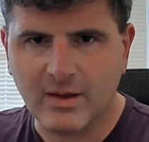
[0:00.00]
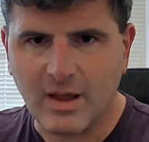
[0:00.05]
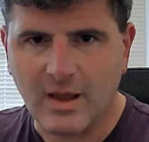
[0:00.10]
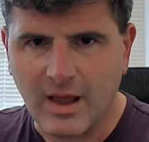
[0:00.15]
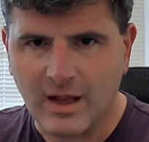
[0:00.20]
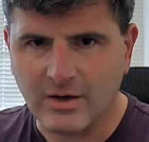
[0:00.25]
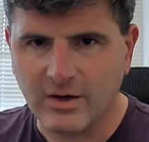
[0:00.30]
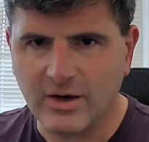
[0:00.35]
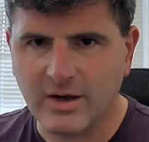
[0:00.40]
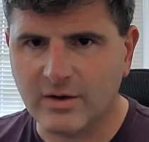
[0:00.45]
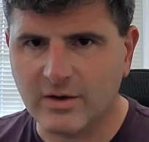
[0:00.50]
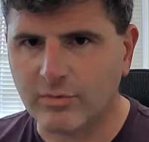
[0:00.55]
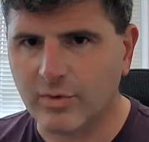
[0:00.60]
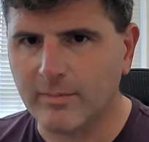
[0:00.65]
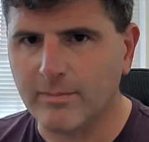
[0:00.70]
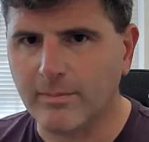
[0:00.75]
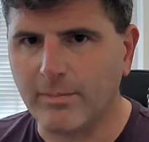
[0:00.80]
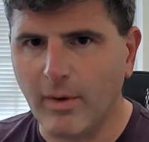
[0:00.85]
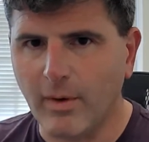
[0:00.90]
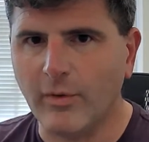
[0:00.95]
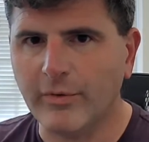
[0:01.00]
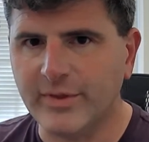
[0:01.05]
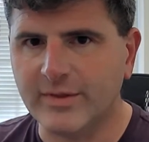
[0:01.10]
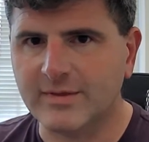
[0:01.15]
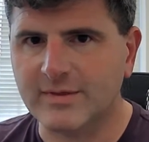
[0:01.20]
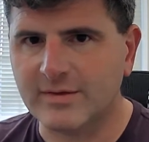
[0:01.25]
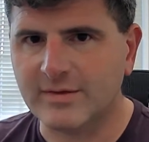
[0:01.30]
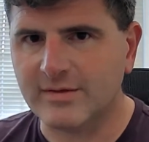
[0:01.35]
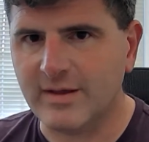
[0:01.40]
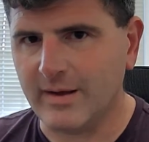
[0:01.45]
And you need to run both
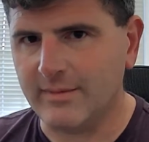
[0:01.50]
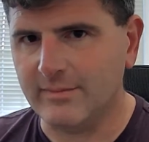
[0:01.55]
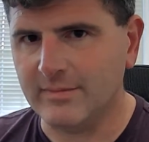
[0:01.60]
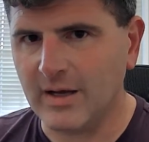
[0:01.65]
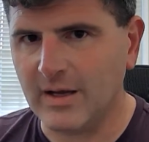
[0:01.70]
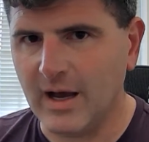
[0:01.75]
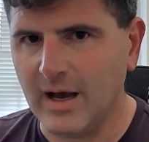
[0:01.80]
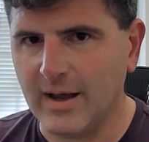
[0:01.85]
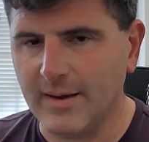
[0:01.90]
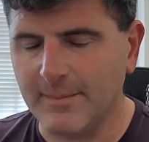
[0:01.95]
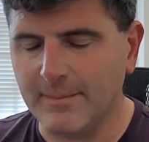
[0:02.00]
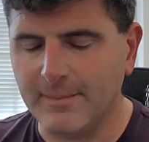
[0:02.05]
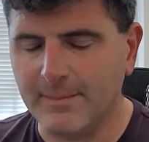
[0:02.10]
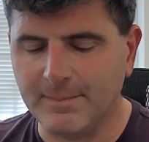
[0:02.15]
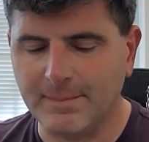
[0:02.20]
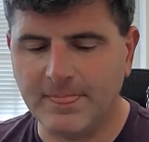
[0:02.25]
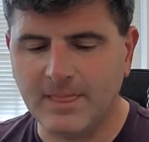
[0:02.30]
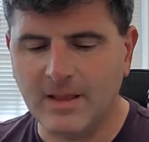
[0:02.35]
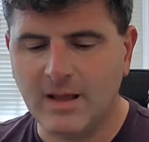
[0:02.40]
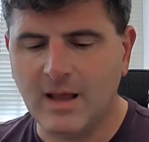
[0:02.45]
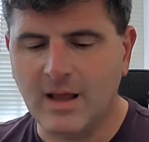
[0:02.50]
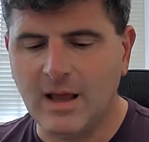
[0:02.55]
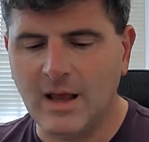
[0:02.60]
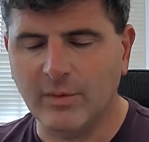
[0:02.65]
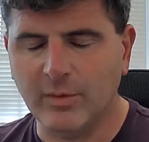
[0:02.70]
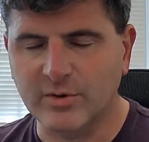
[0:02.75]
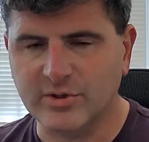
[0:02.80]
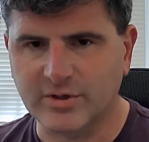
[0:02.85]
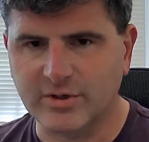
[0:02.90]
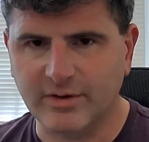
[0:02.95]
at the same time. And
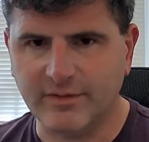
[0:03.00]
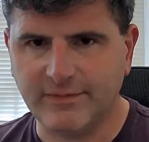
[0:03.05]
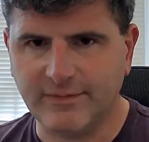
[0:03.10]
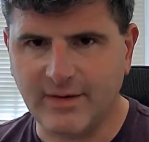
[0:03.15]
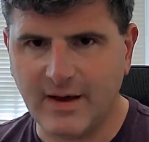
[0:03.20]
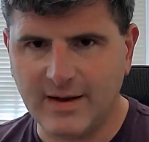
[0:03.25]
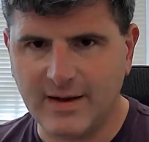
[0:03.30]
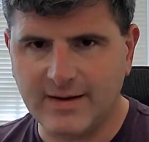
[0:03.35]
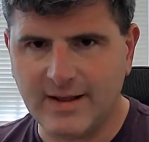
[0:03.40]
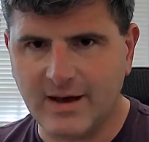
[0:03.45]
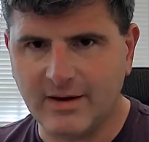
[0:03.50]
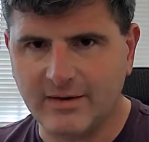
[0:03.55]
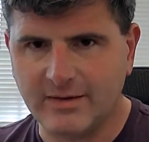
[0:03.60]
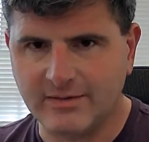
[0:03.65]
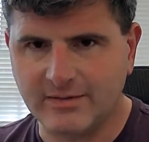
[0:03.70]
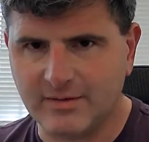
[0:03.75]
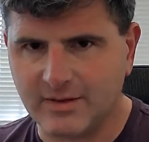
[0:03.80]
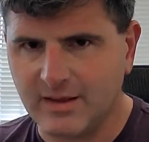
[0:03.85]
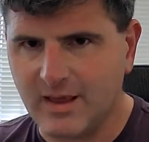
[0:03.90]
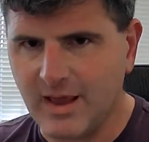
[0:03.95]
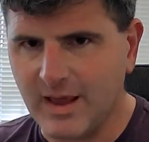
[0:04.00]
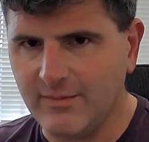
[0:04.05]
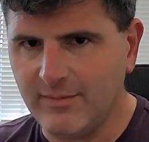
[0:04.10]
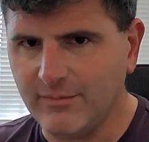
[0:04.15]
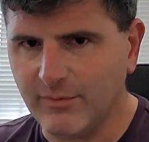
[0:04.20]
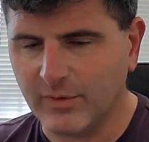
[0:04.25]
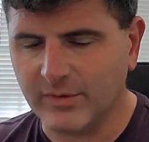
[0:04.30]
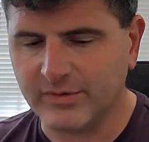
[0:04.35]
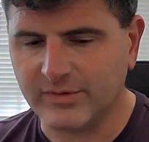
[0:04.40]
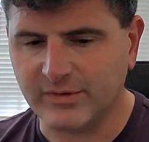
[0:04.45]
what you're going to find out is the
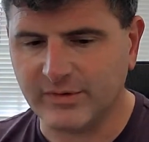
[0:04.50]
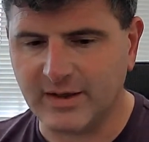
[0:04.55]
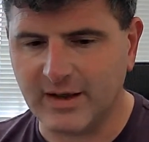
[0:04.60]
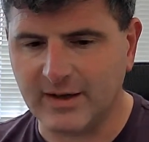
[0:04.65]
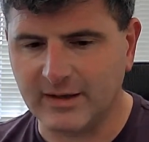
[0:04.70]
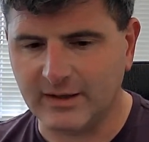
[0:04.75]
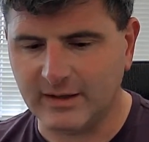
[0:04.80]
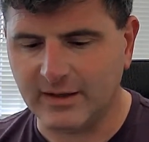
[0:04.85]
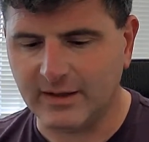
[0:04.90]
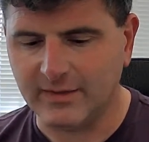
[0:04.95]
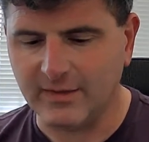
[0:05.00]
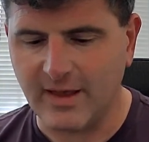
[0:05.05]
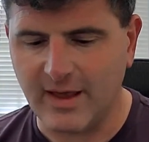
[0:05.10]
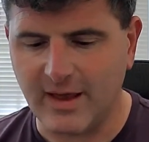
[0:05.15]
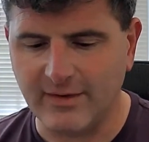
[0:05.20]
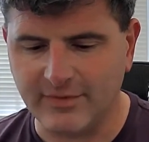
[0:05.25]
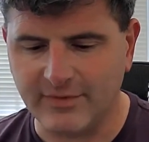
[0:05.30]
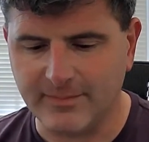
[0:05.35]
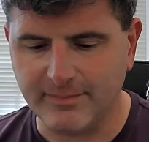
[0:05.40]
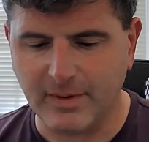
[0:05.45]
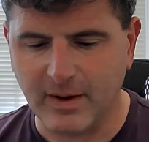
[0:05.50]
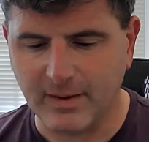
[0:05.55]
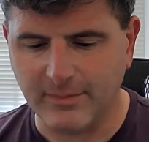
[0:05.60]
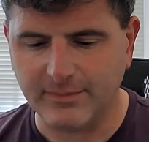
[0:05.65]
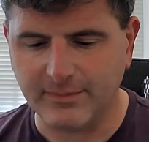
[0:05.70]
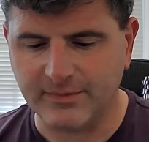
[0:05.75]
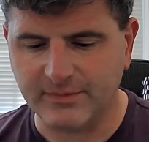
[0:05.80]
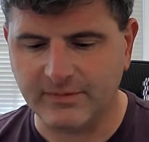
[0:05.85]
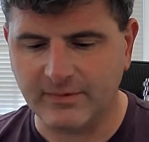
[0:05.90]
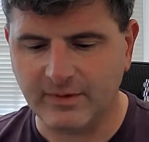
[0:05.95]
Gameforce is handling the heavy
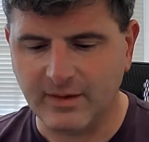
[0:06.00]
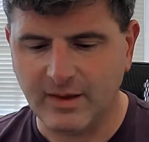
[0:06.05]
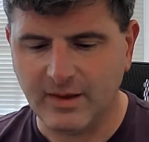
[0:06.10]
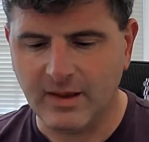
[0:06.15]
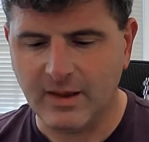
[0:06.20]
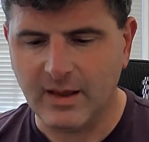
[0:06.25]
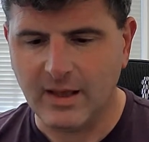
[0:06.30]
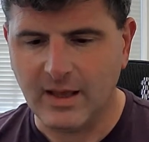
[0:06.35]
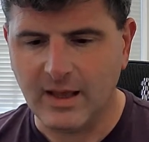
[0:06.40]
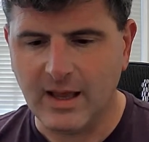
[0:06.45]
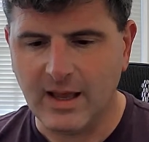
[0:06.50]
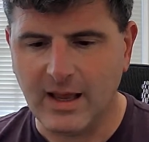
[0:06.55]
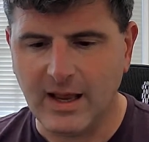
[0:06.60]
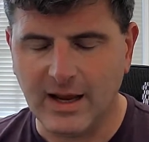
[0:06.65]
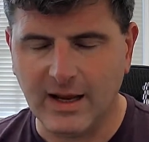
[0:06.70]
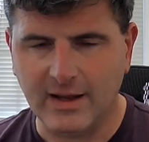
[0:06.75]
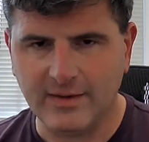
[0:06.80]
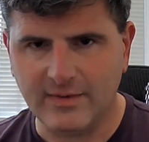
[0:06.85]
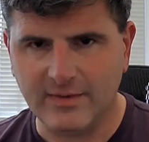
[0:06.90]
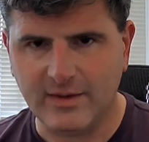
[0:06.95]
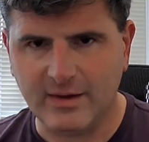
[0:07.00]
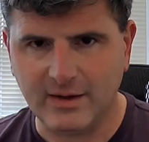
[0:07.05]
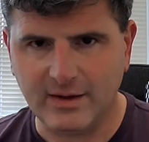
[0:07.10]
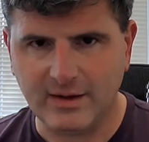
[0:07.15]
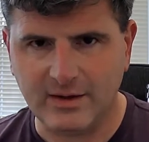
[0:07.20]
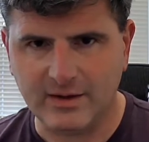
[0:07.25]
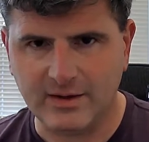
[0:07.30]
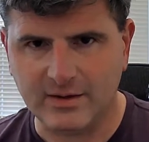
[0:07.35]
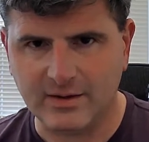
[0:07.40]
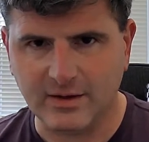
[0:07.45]
bumps and
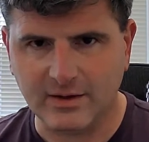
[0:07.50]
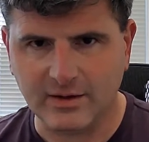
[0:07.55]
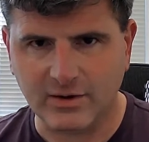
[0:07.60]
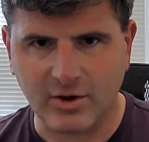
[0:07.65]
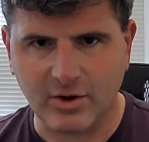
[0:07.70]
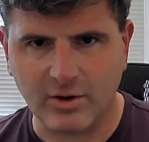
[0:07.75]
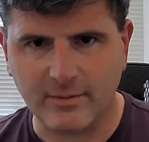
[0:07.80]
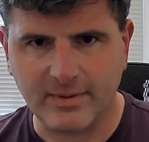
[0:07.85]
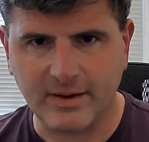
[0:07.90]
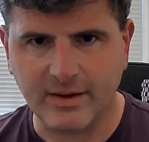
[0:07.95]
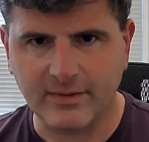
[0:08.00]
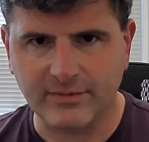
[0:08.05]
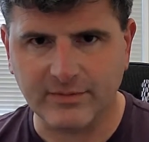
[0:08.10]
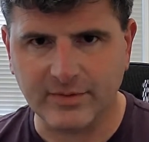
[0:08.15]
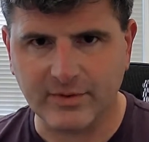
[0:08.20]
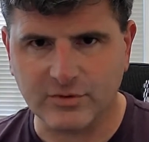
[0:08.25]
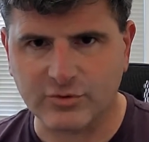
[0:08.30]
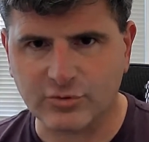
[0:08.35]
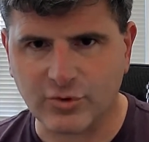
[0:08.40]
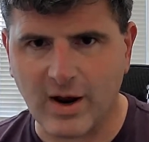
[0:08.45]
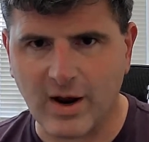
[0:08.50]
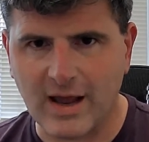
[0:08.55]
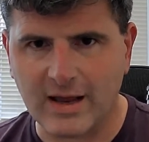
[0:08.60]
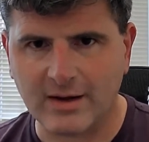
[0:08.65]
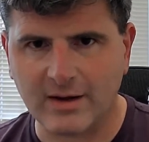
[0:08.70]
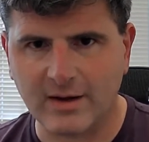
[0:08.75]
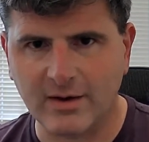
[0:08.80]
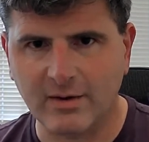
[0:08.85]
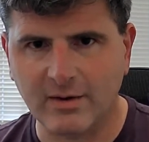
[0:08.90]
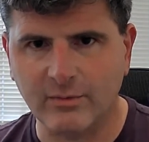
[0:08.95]
the curbing of the track,
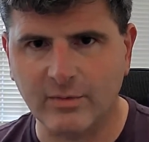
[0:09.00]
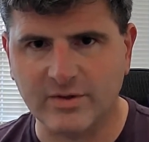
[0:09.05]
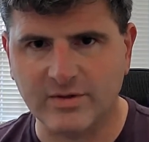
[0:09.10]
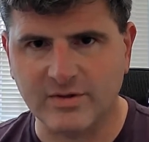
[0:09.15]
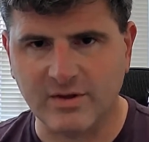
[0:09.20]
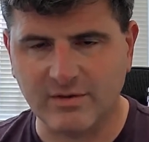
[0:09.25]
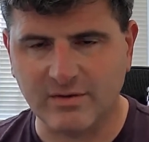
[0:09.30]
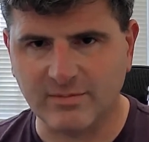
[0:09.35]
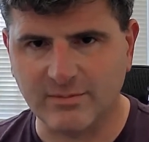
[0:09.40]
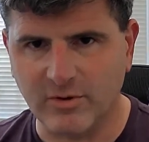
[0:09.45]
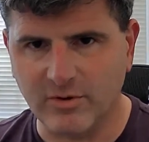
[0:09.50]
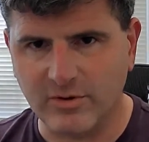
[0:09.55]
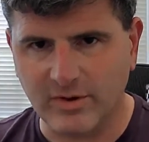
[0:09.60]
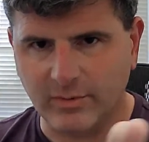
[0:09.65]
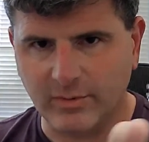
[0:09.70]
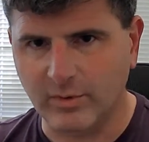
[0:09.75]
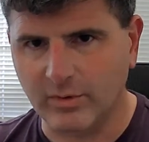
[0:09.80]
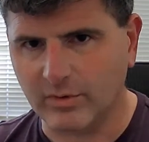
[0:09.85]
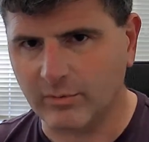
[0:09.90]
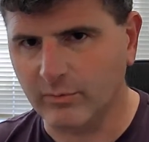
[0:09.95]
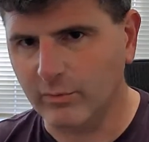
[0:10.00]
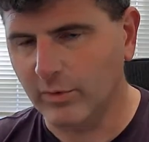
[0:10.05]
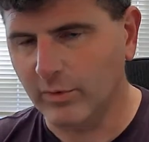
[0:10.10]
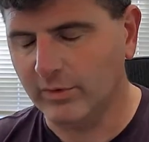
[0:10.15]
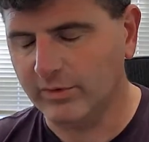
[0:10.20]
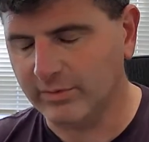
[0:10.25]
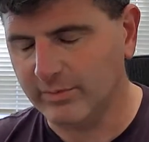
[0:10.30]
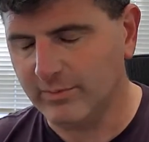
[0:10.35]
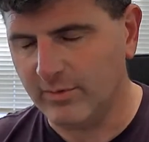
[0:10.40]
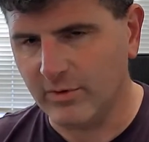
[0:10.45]
which the smoothing will
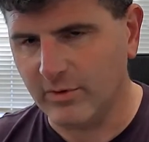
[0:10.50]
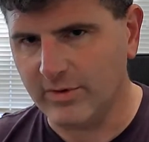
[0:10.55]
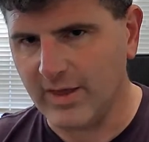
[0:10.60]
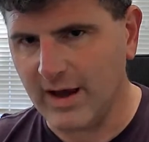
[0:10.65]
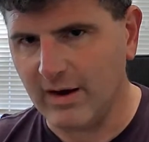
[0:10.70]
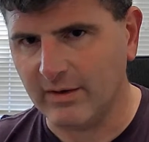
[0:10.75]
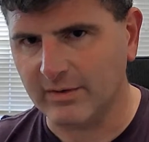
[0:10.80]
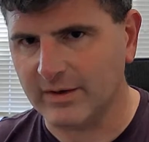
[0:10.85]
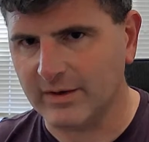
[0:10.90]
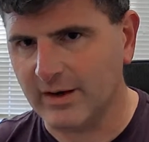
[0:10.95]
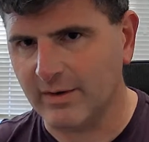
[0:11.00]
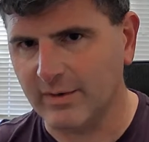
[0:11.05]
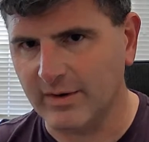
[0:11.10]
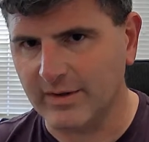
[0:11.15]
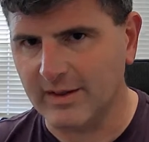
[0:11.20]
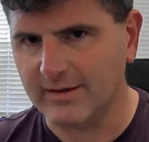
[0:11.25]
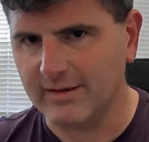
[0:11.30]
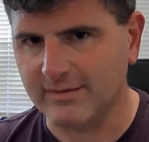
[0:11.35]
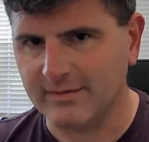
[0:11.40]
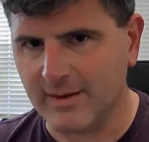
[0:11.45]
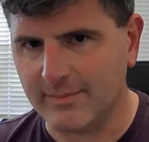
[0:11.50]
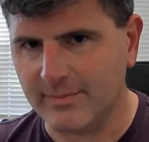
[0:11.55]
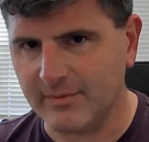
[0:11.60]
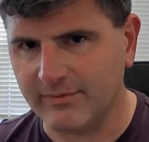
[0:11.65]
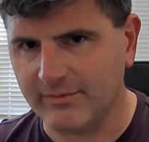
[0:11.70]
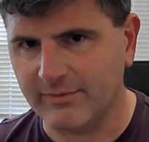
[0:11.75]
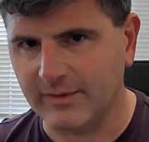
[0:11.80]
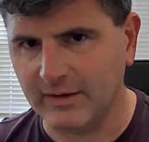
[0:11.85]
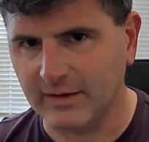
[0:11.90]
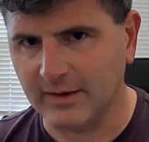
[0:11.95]
smooth out to get rid of that stepper
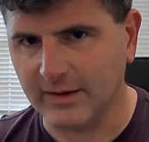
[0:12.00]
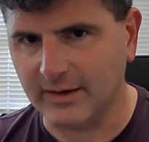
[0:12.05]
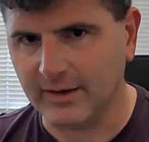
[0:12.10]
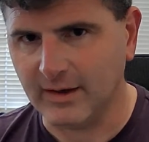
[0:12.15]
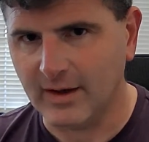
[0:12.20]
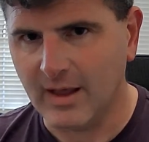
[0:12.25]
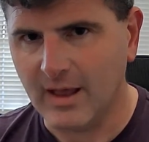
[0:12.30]
feeling.